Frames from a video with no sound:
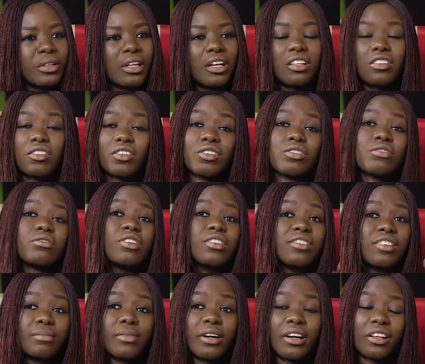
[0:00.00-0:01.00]
I was curious
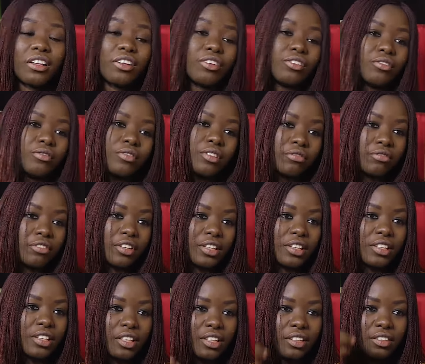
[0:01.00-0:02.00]
about a lot of different
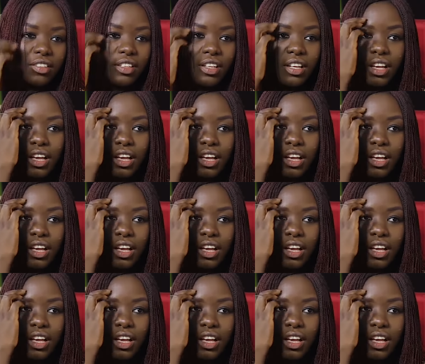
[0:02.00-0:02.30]
things.